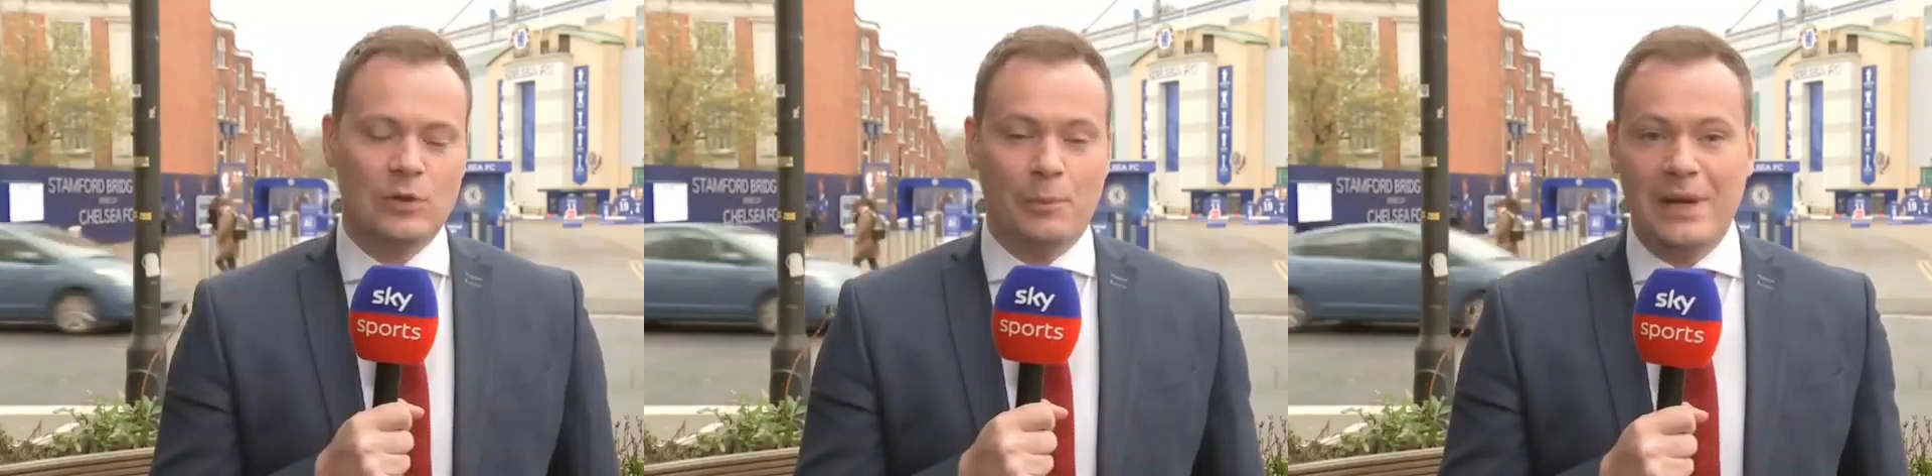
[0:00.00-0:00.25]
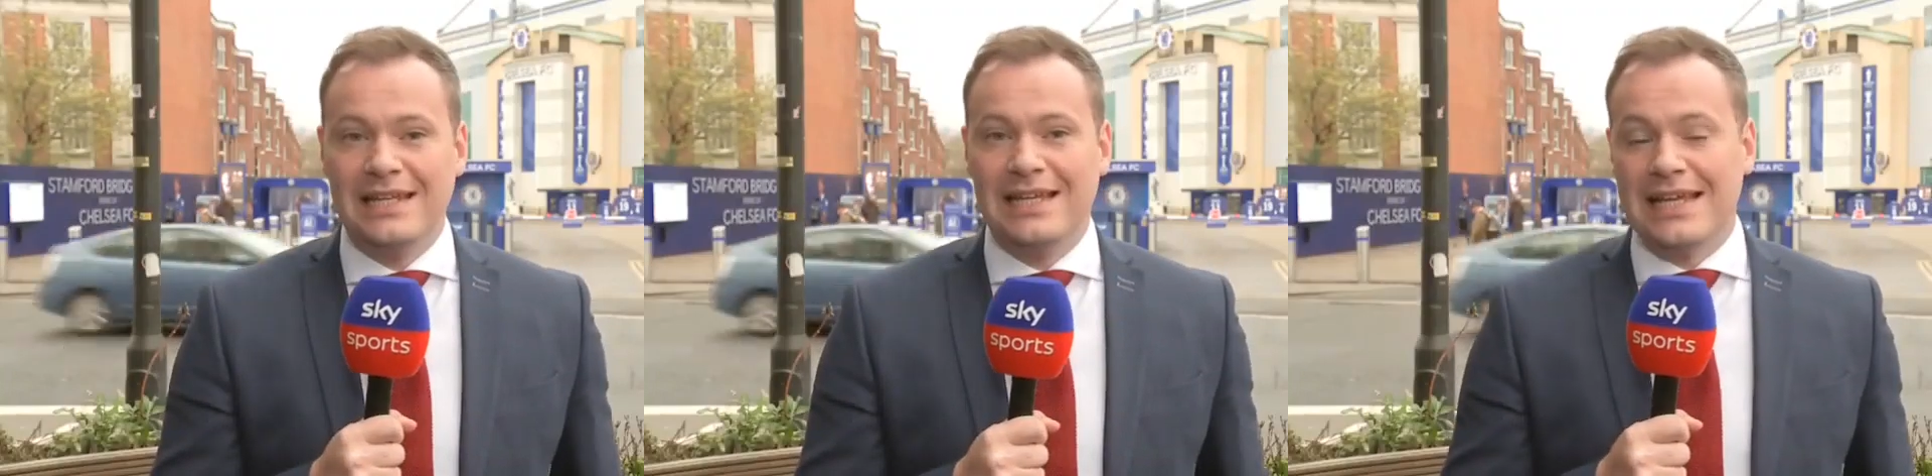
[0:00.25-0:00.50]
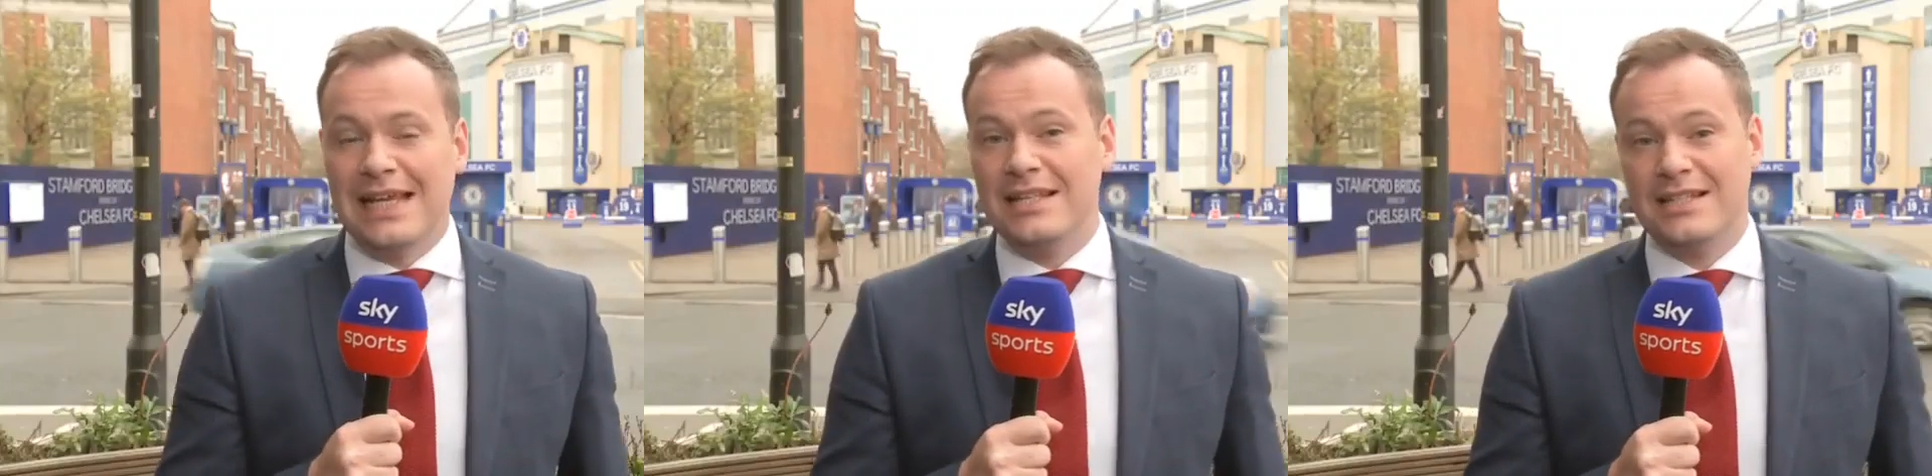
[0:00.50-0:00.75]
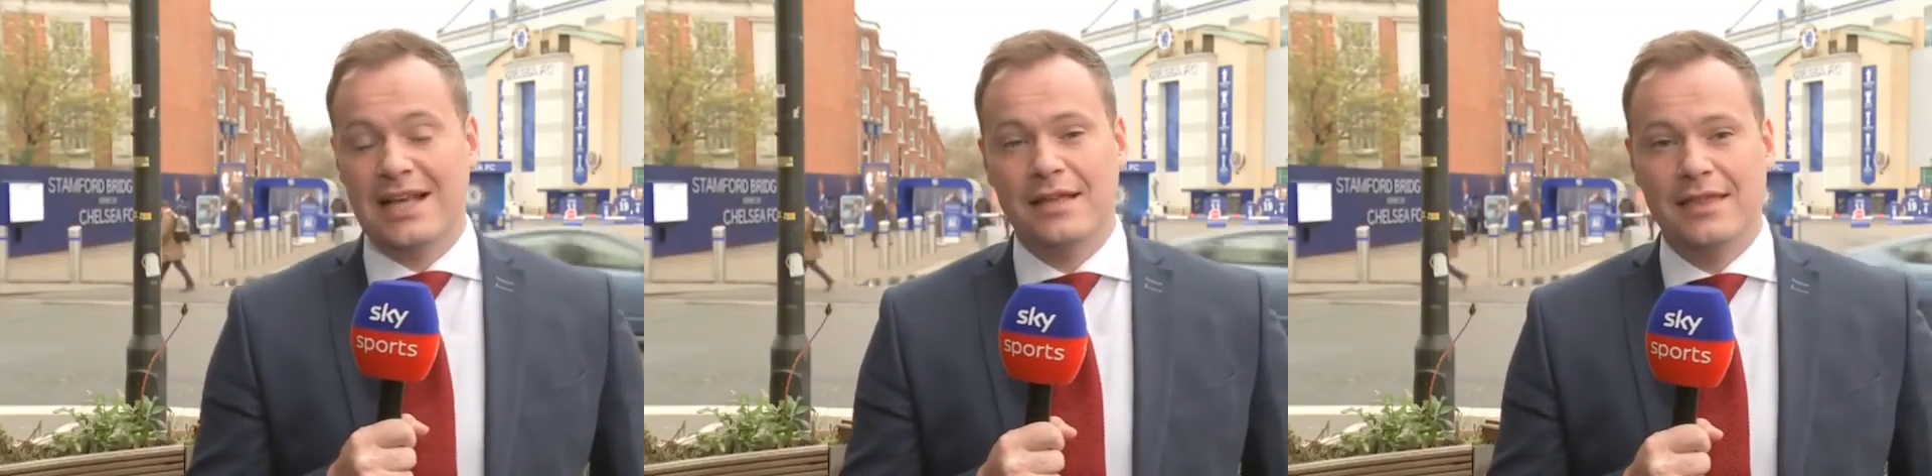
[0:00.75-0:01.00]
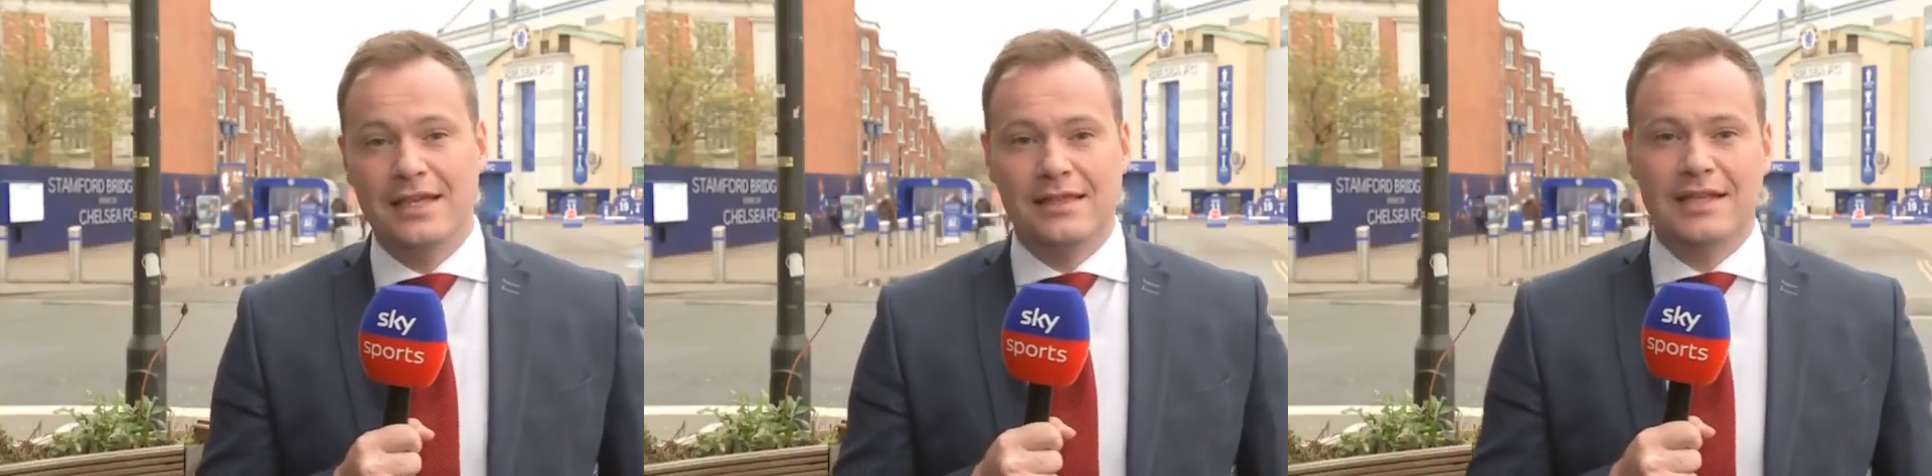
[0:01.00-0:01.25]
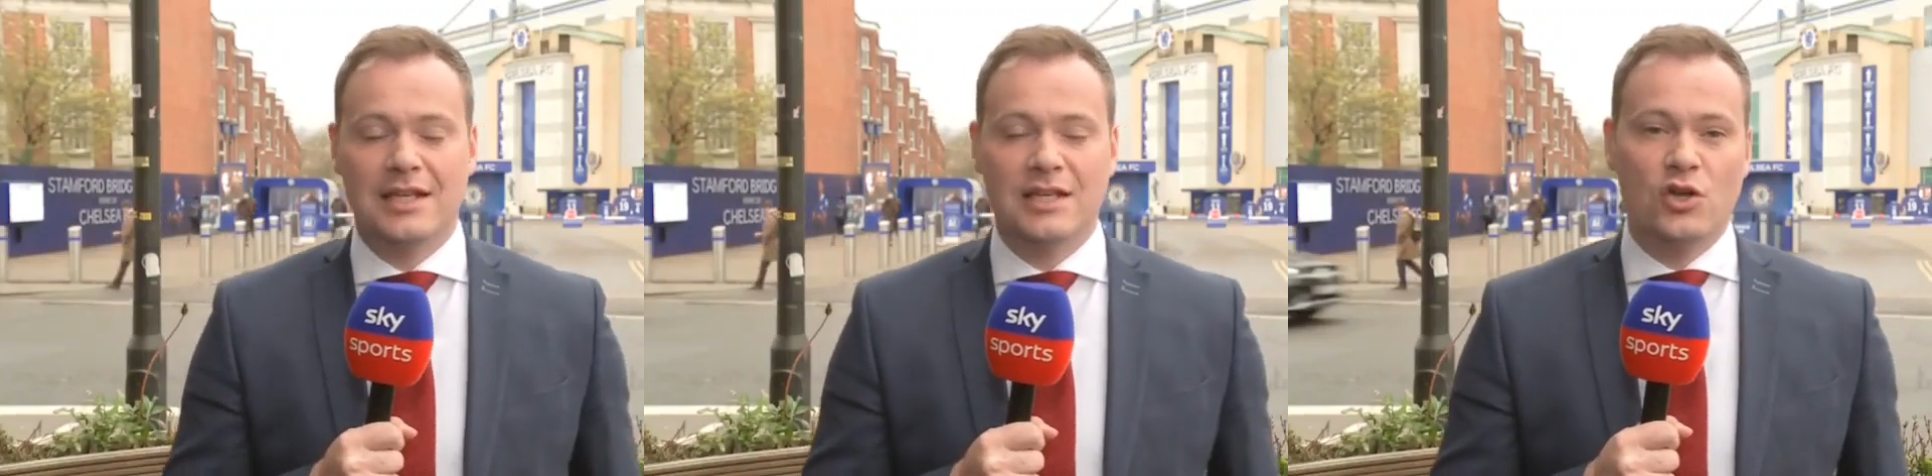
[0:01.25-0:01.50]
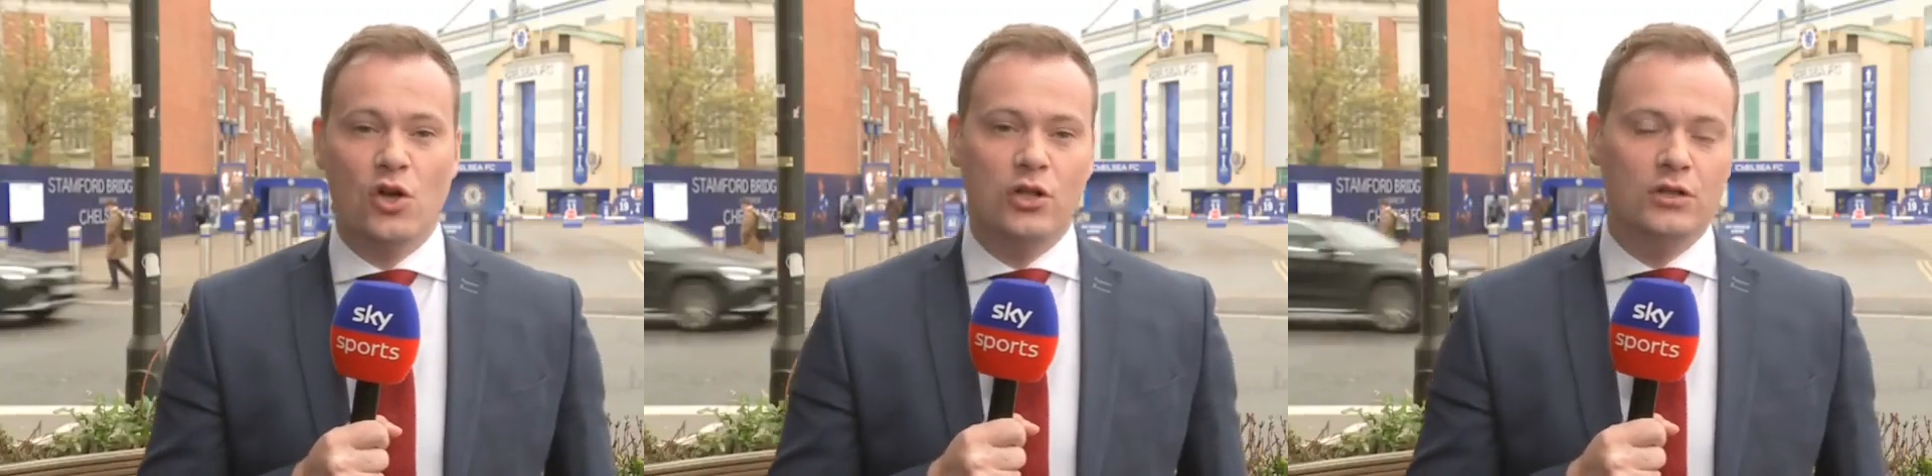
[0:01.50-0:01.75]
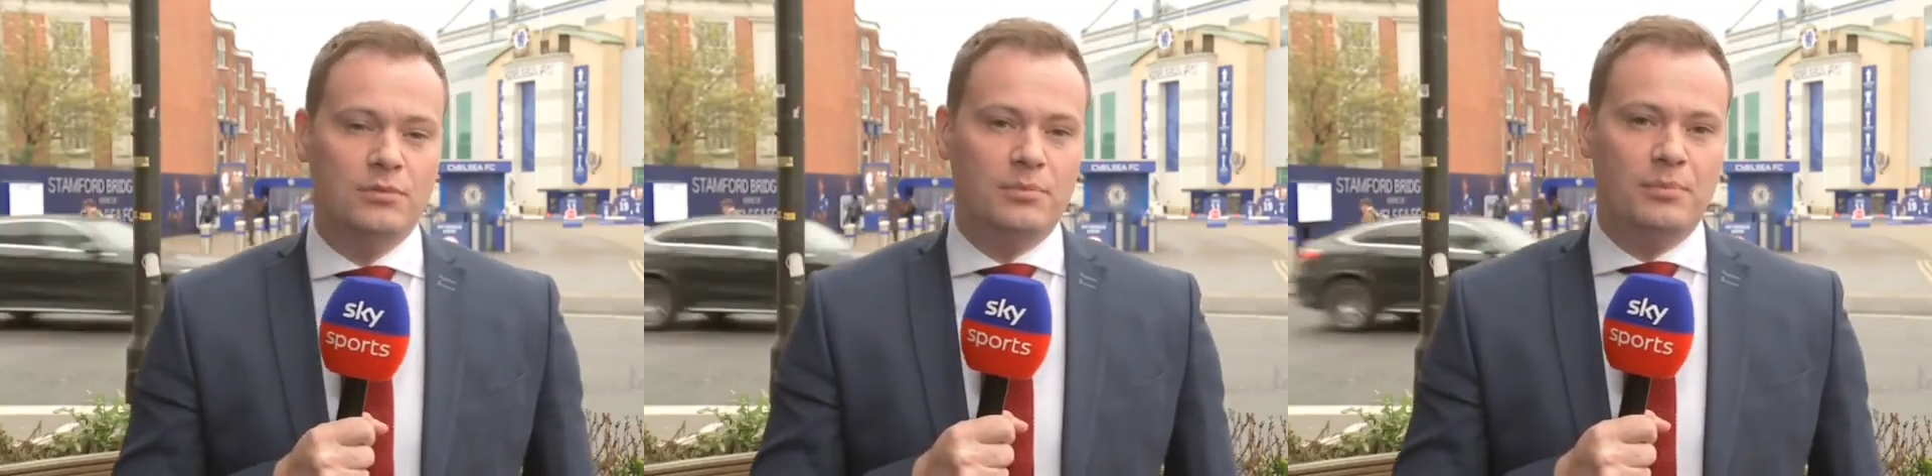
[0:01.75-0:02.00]
Well, Pete, he is. I think this is
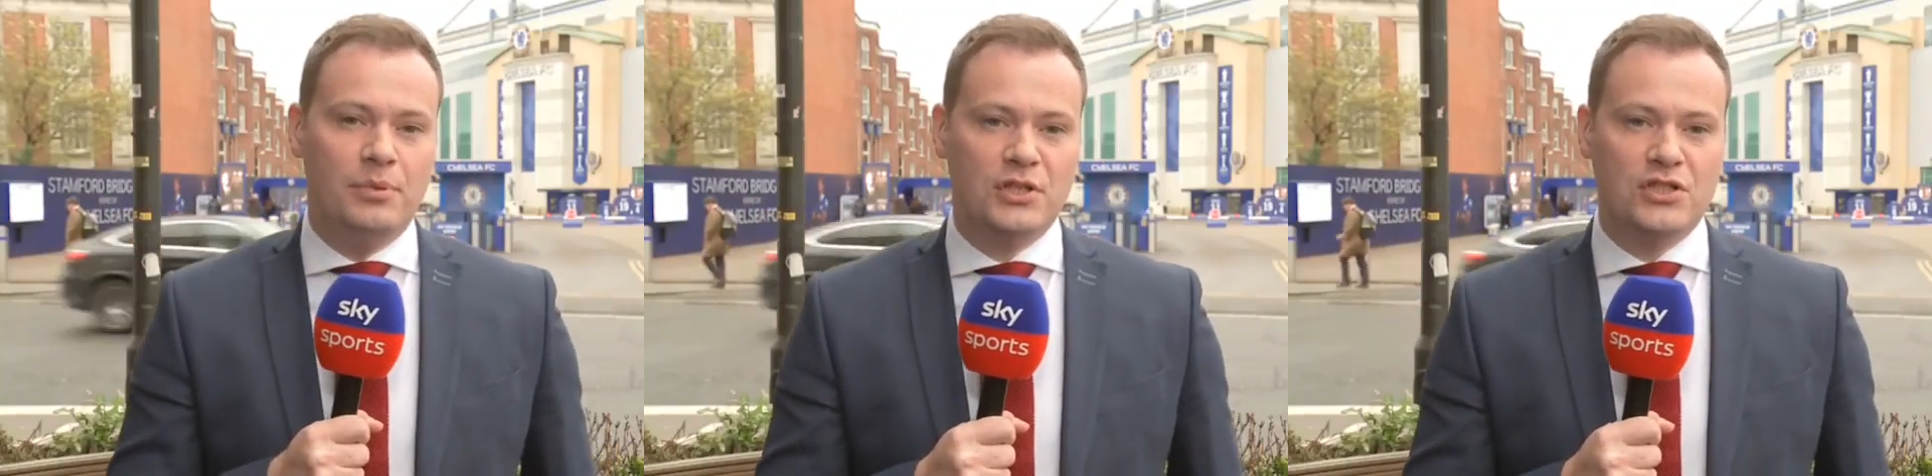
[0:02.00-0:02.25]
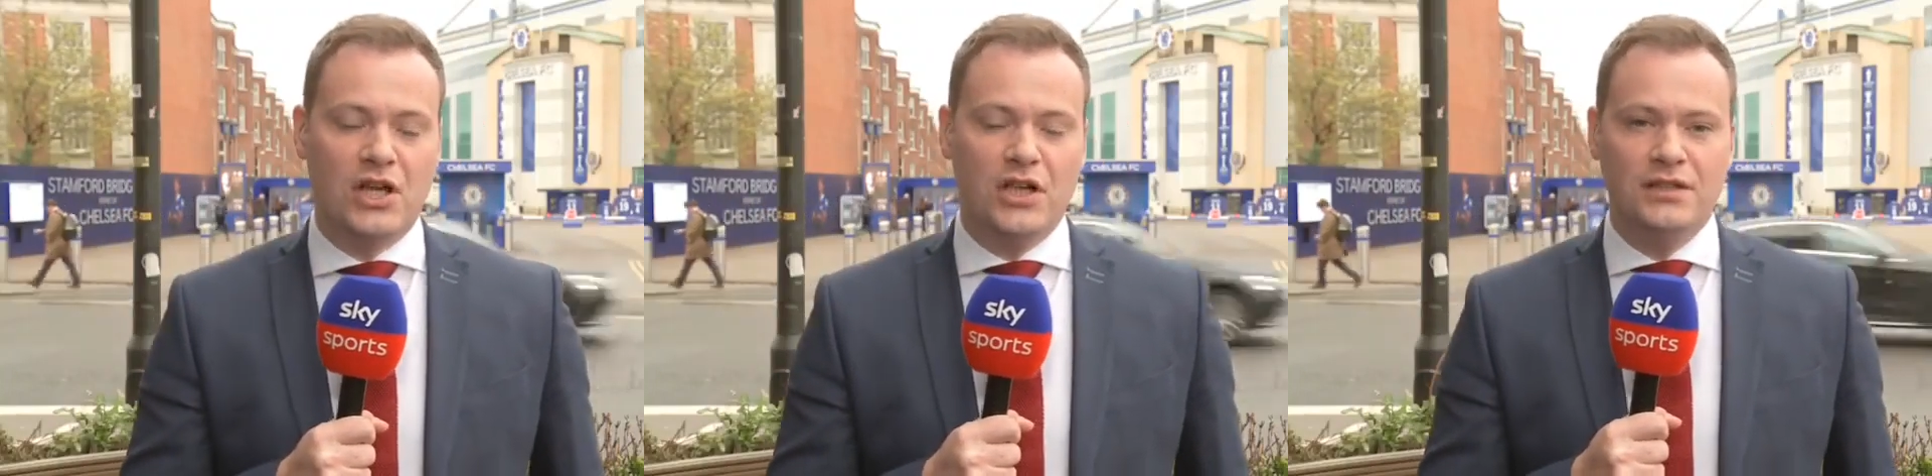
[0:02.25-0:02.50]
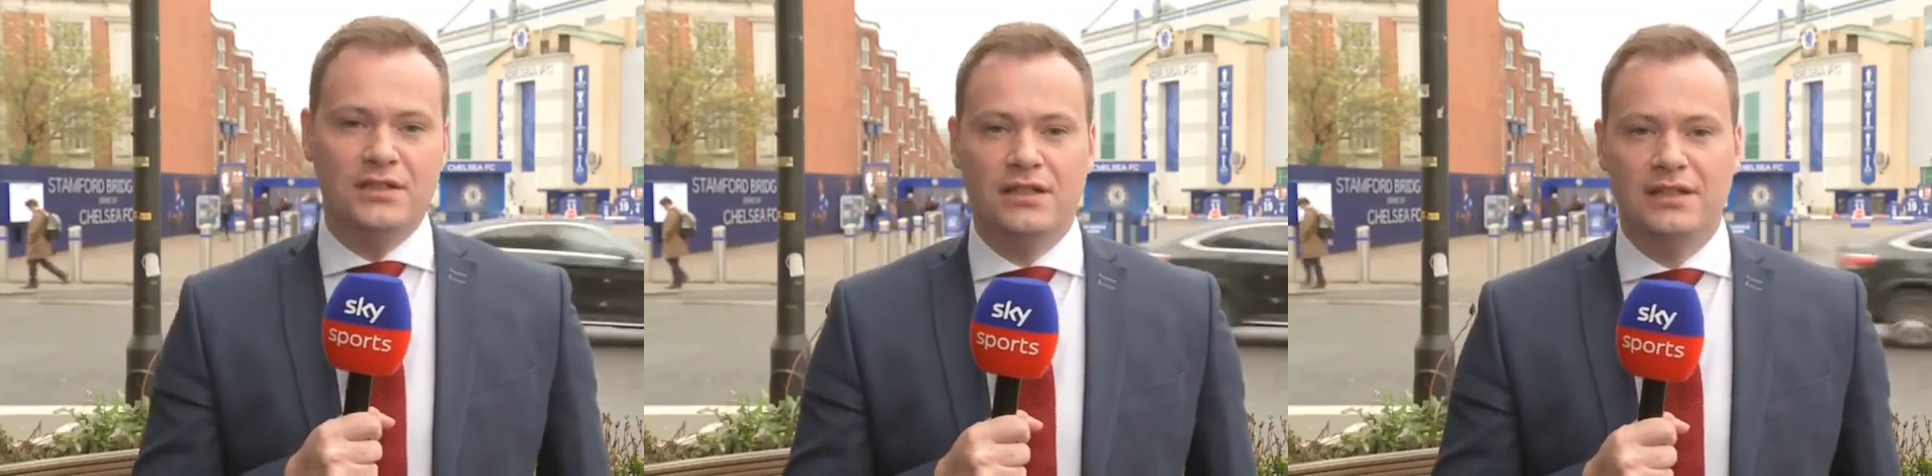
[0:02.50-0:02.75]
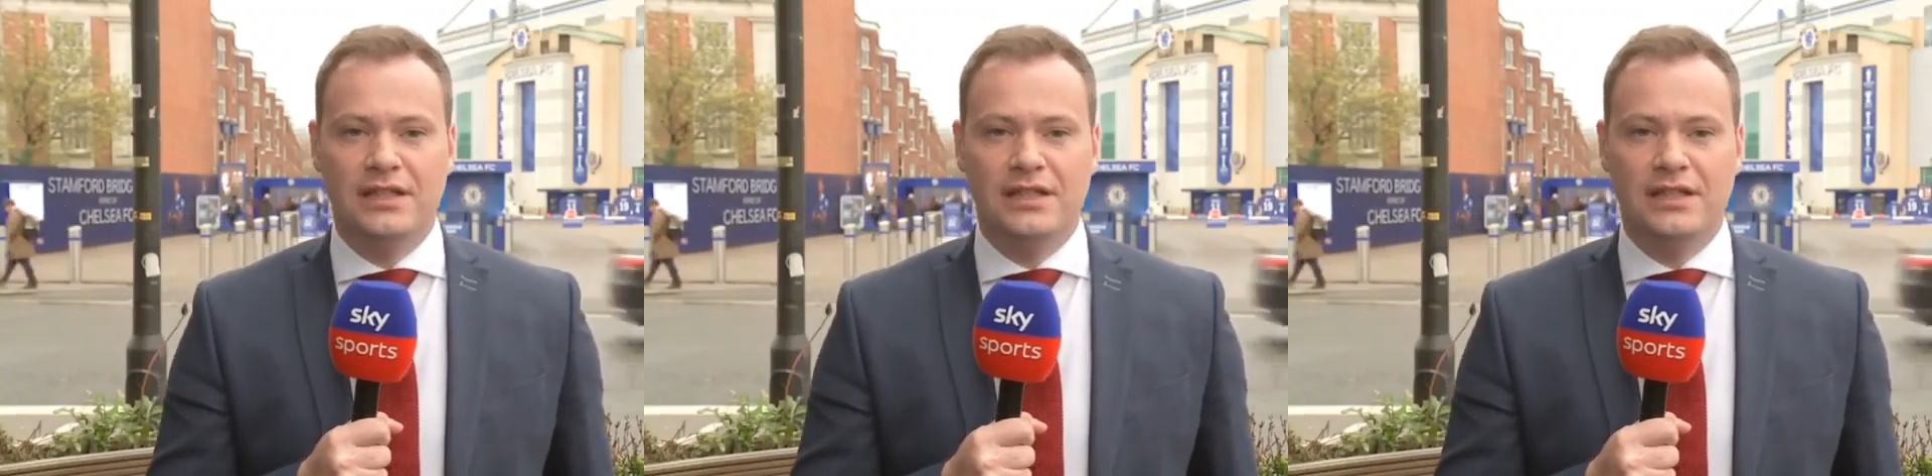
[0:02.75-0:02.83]
all but done.